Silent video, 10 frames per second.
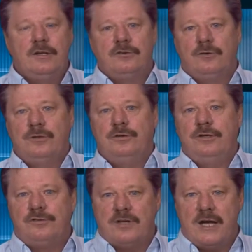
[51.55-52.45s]
So when you're
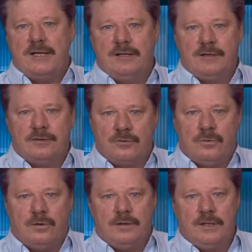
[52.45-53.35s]
deciding on the
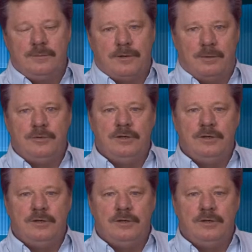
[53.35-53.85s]
quality of the pump,